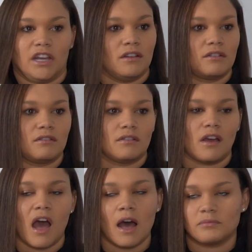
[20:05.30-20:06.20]
it.
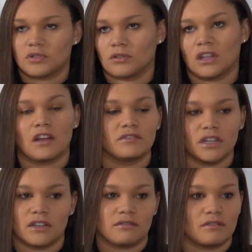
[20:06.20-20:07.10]
Absolutely loved
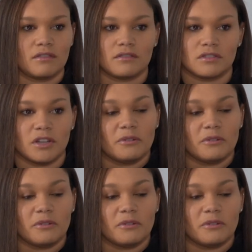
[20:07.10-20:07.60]
it. So.